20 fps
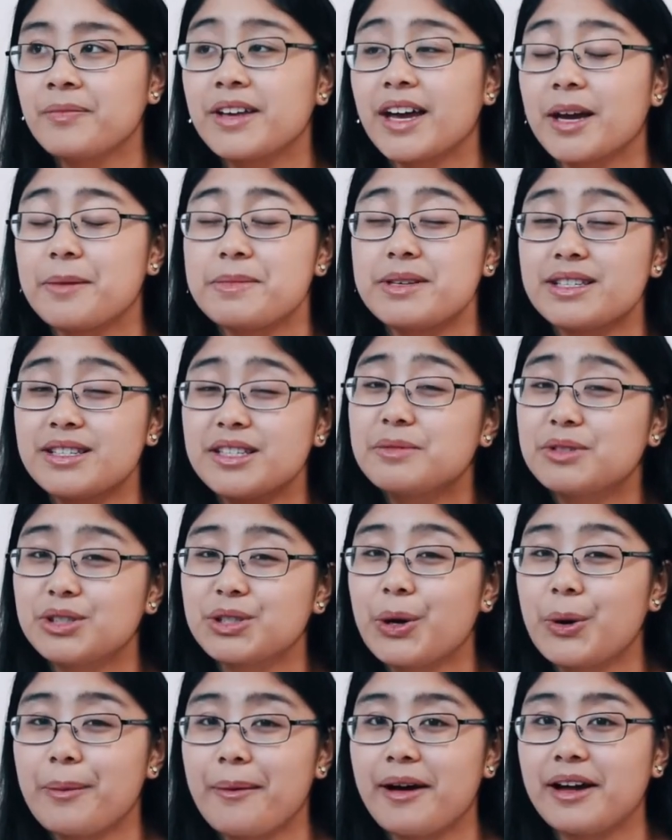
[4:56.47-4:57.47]
I miss them
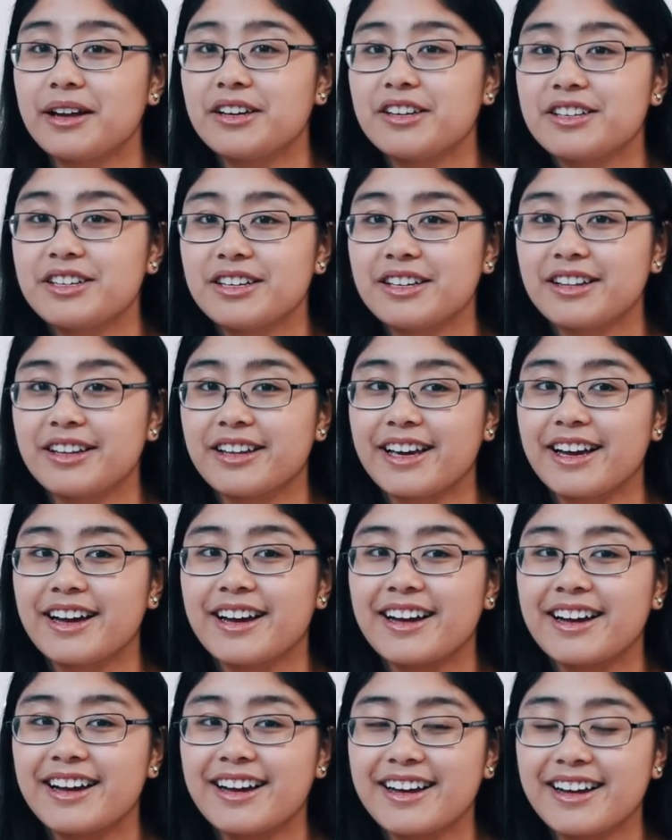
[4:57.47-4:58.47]
so much.
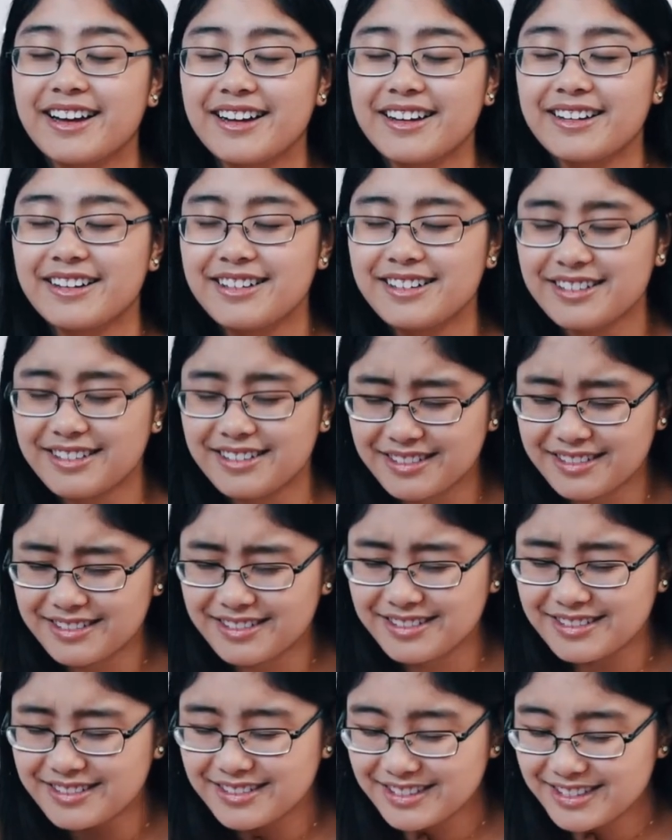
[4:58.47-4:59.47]
Like, oh,
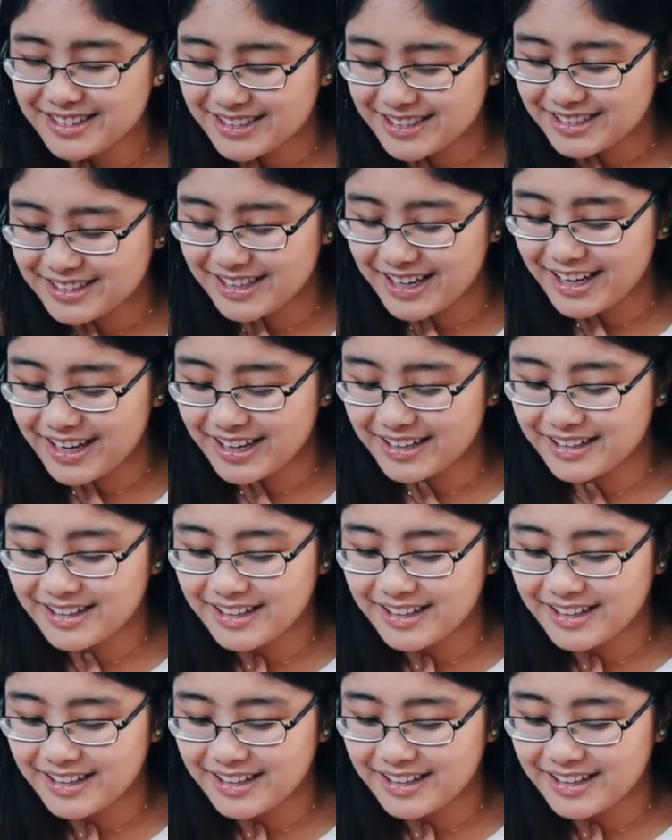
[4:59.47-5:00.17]
it's sad.